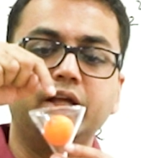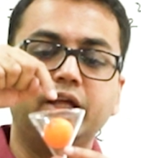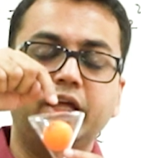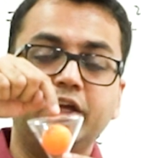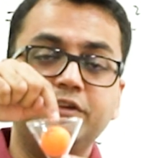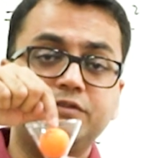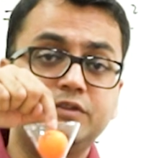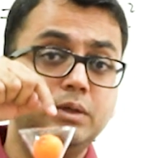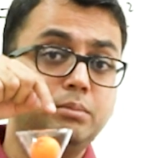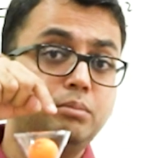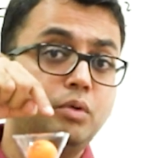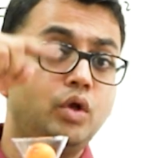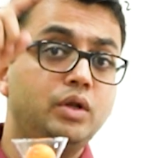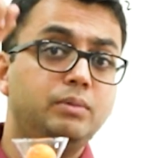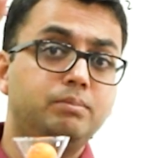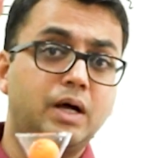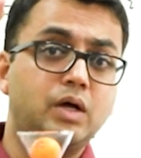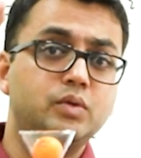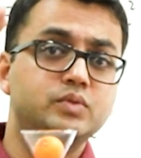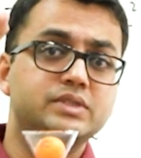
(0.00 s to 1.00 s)
if the
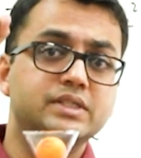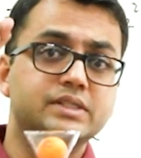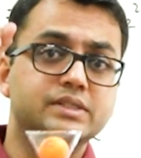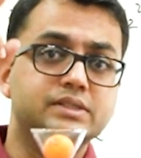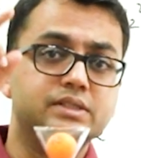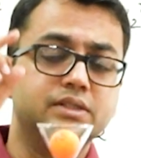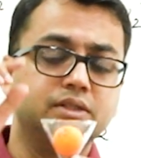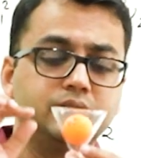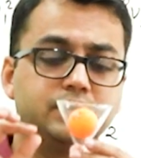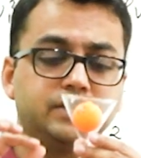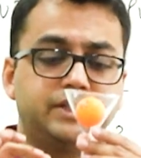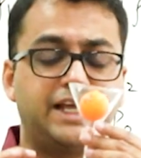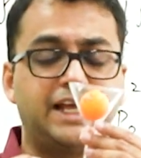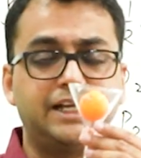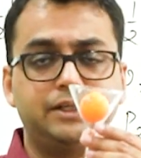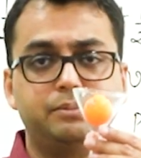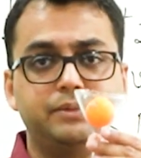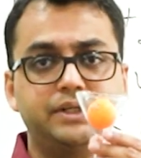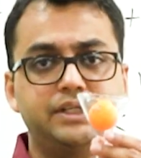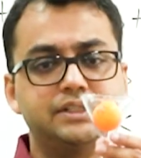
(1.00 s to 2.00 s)
ball bounces,
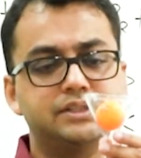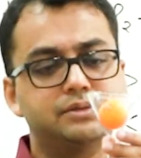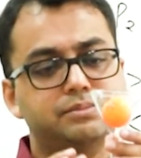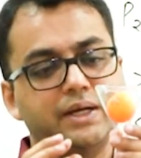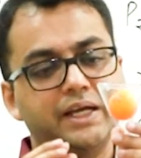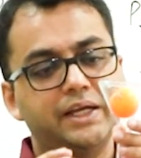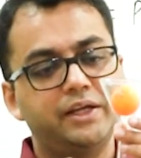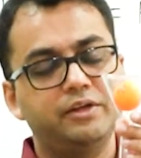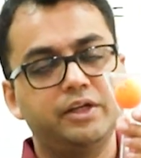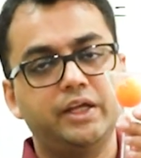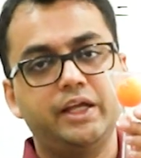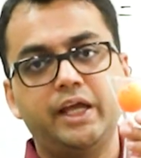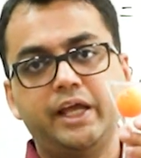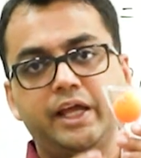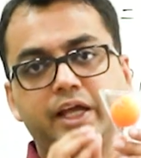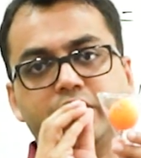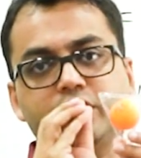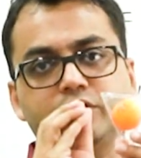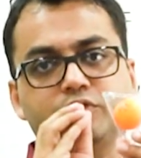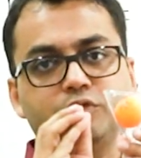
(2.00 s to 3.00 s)
that means my
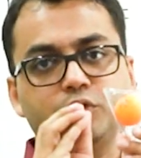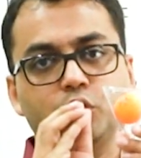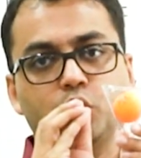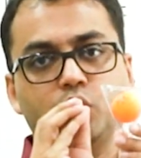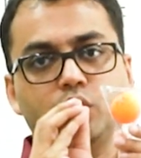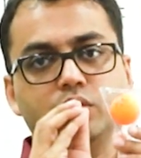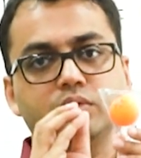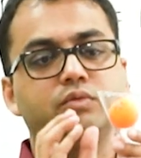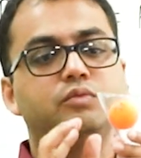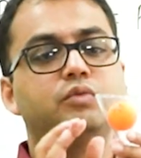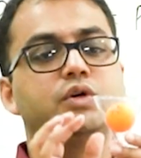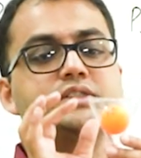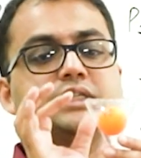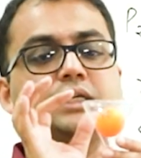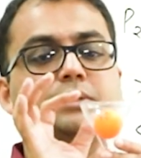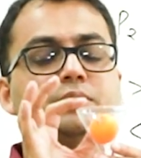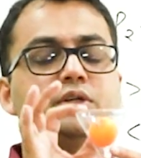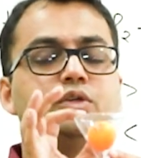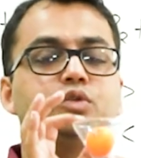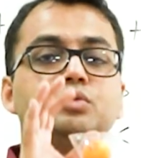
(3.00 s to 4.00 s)
air flow was
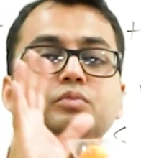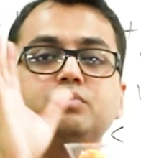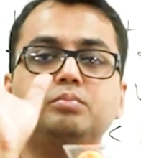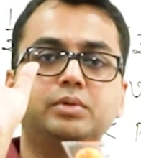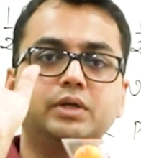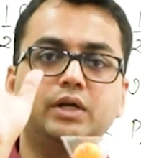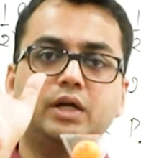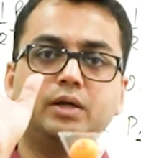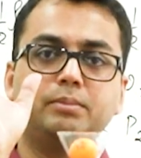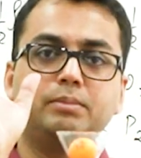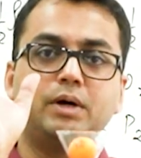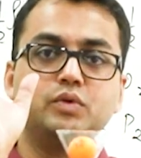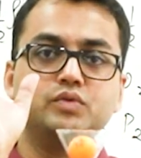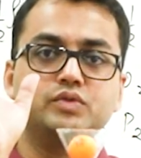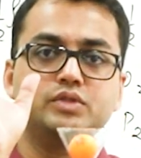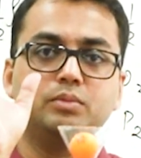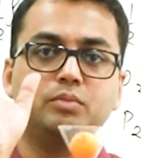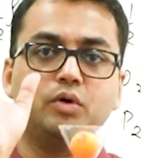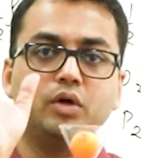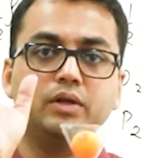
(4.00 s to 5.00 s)
able to
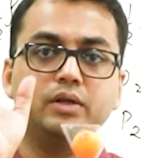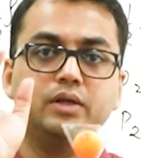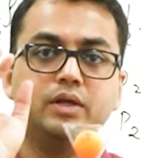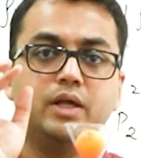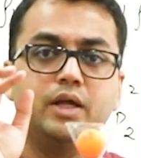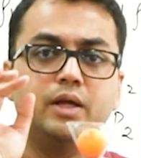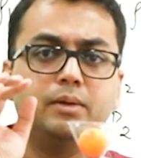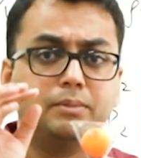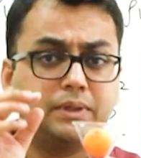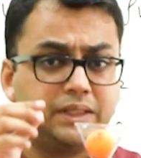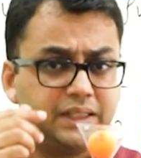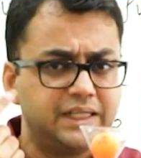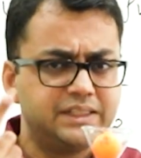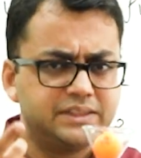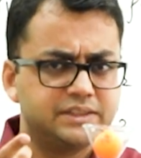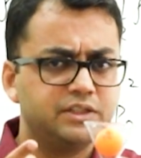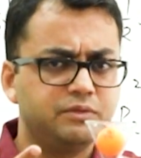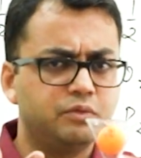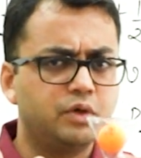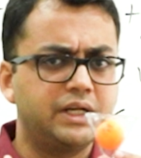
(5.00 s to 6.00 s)
bounce the ball. But
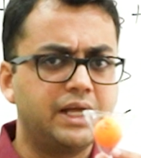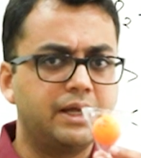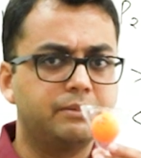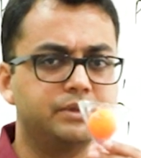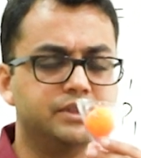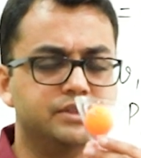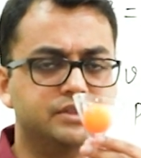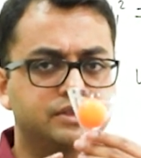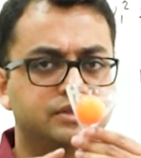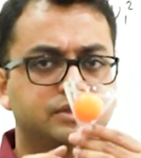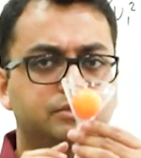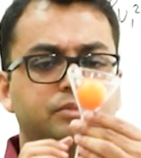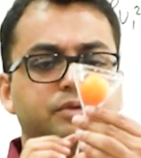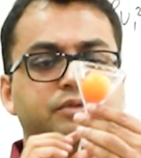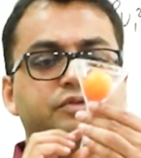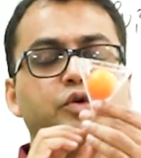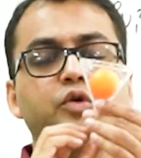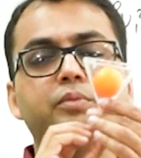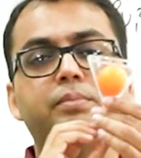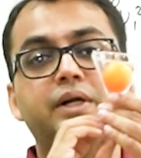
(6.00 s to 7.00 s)
let's see what happens
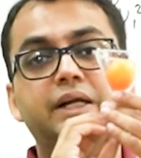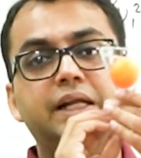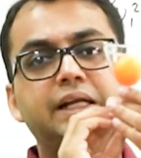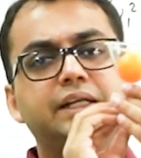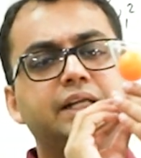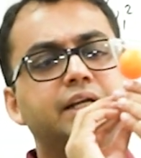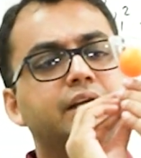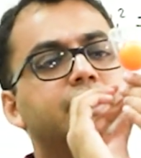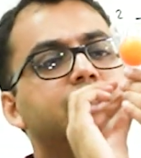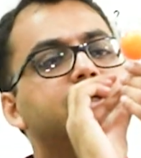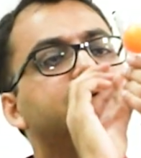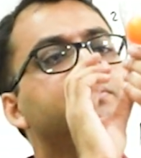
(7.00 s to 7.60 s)
before predicting it.